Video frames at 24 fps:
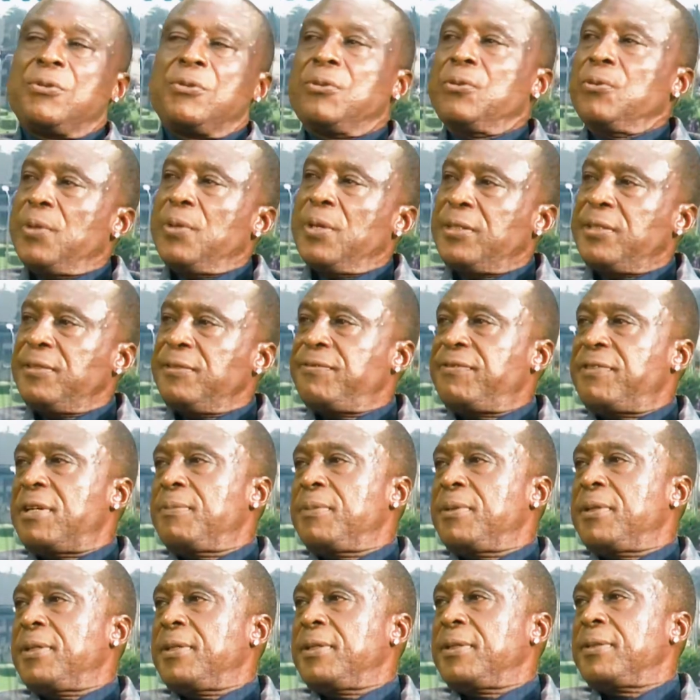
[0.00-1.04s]
wealthy
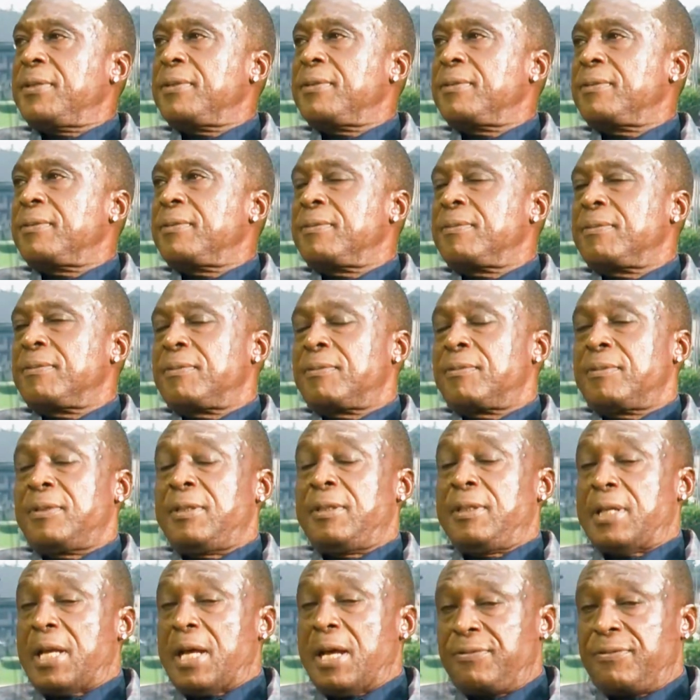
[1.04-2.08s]
families
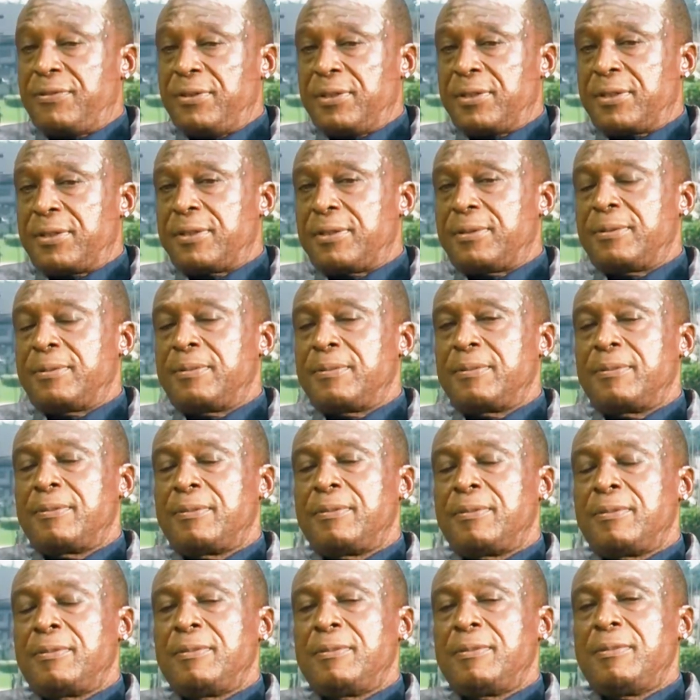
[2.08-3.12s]
in Africa,
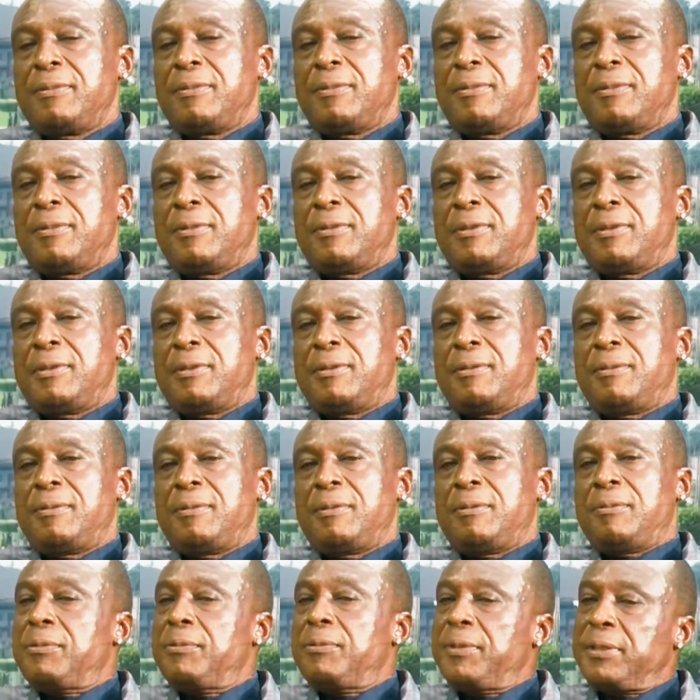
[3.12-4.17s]

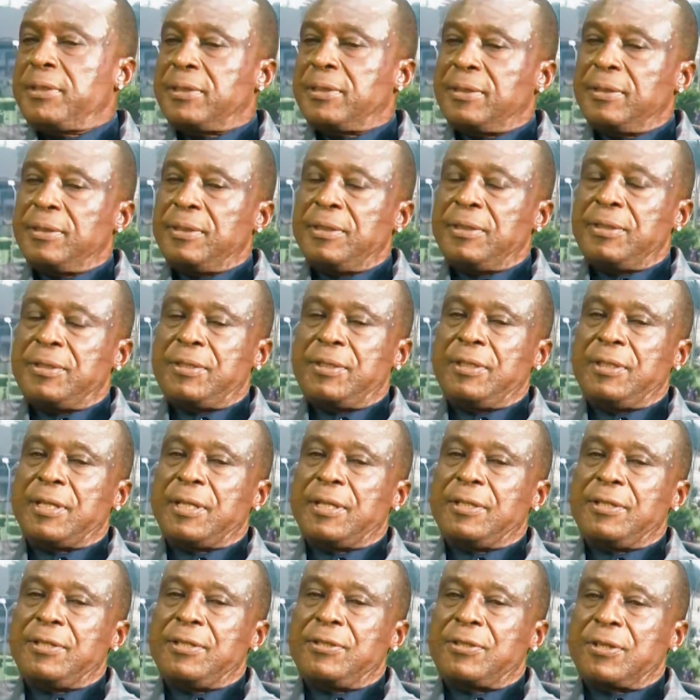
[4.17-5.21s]
the moment they see that
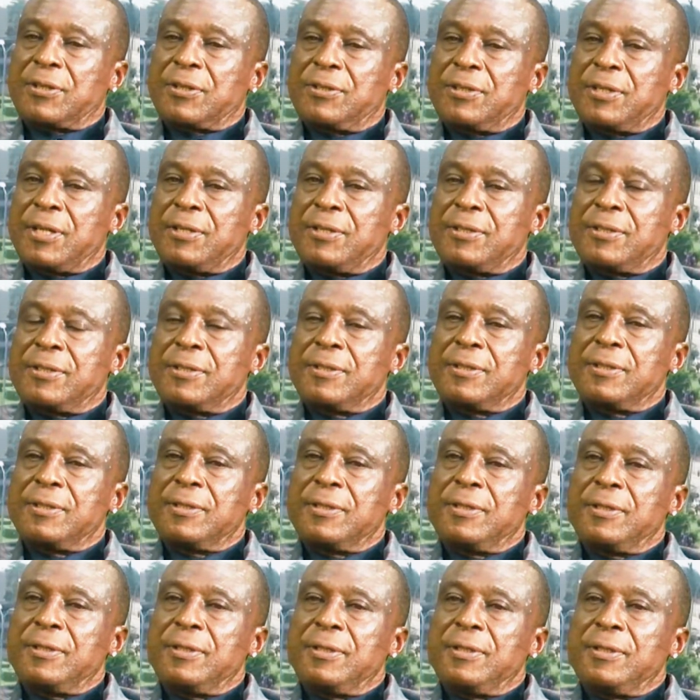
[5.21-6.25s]
there's success,
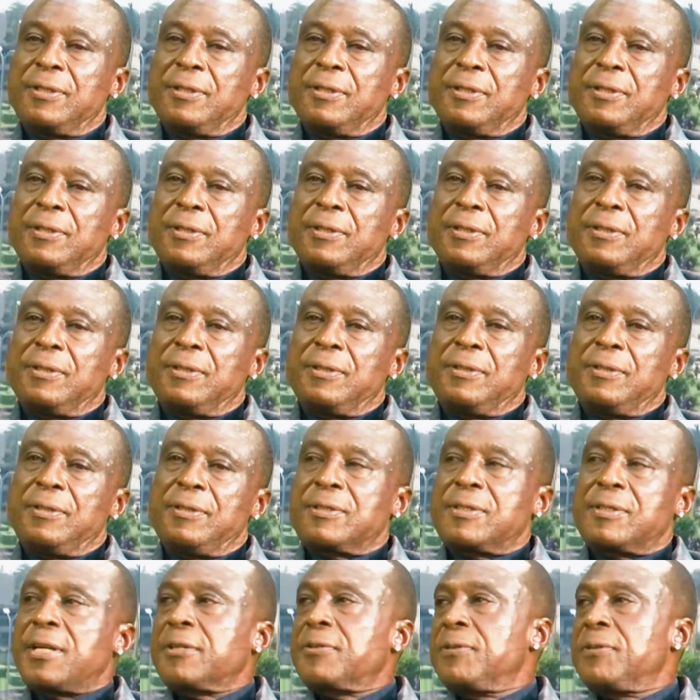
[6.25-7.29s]
they
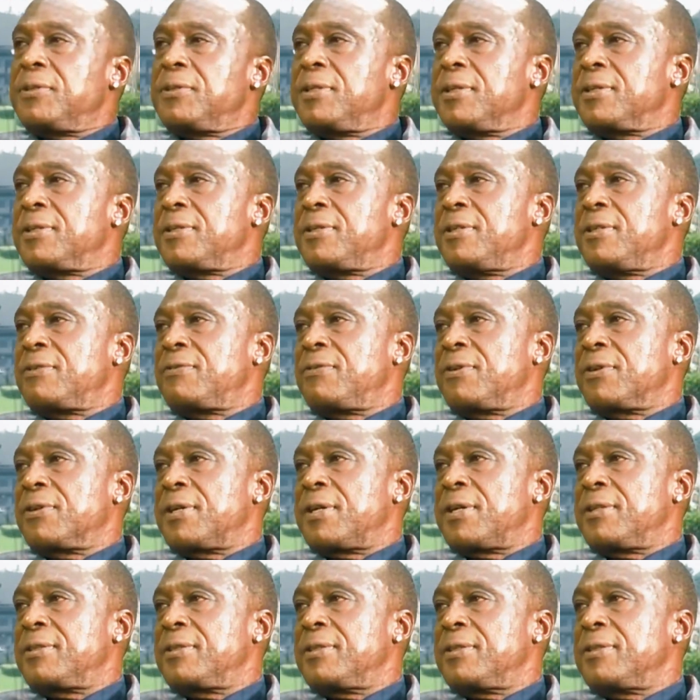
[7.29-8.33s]
start to take things for
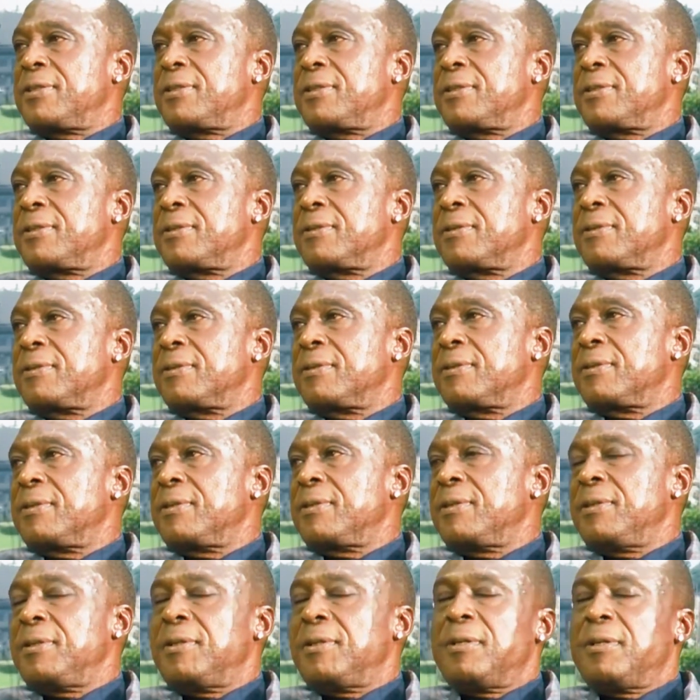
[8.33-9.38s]
granted.
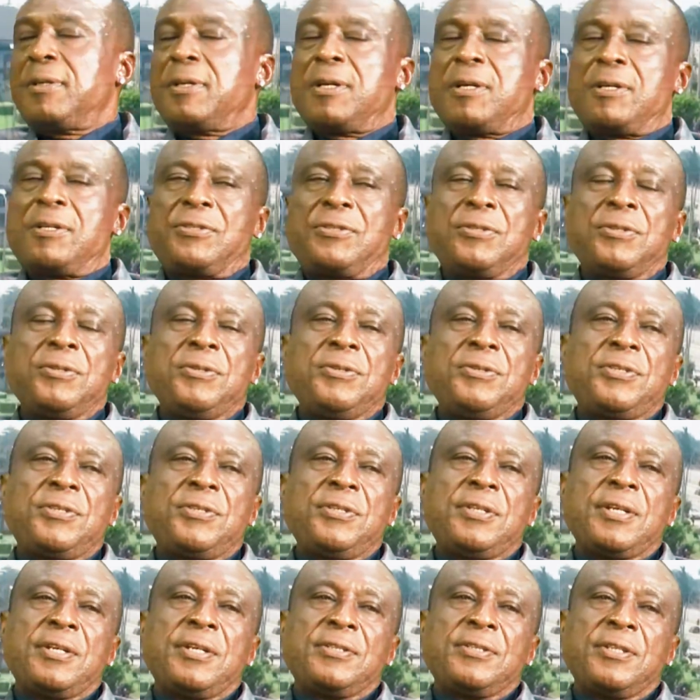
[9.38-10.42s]
And so you see
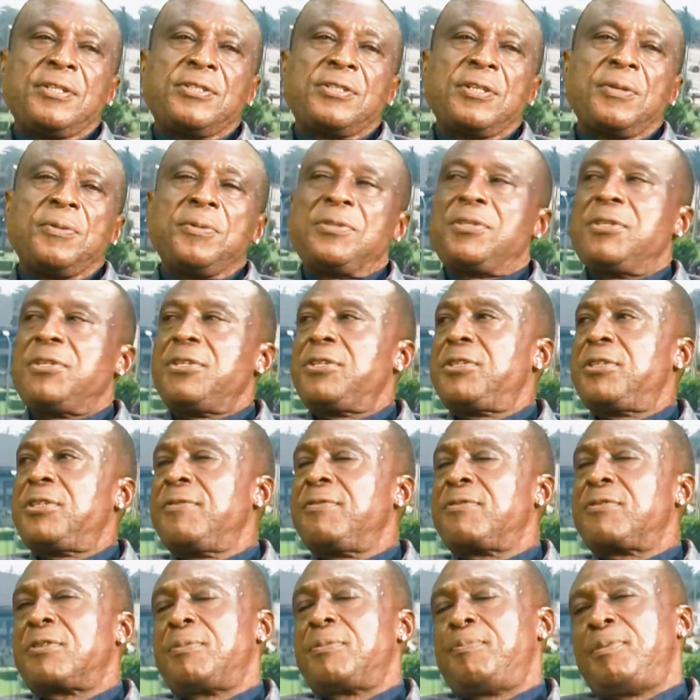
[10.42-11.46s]
that there's always a
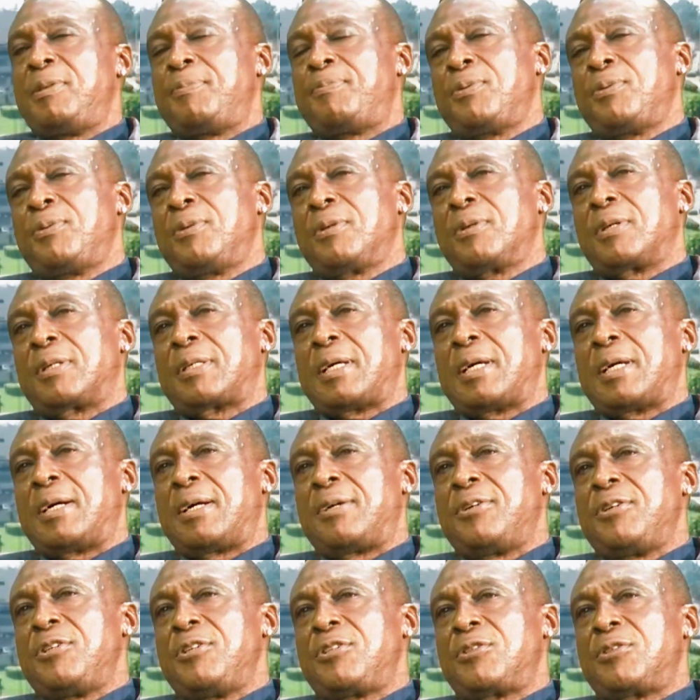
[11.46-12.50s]
shift. People that are
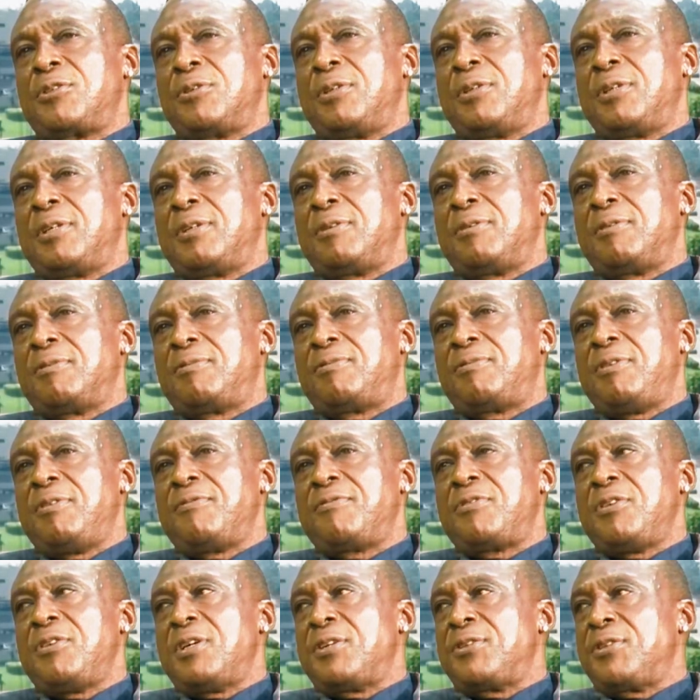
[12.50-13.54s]
rich today,
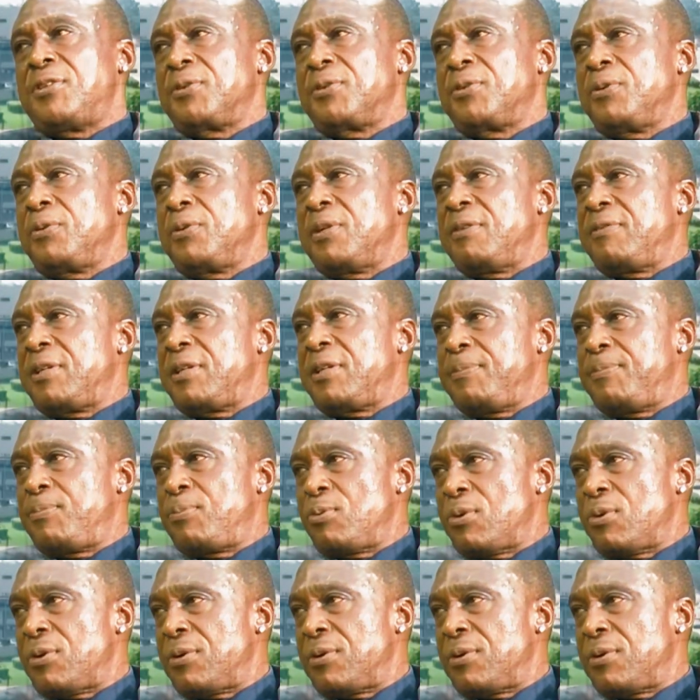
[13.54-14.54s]
50 years ago, were very poor.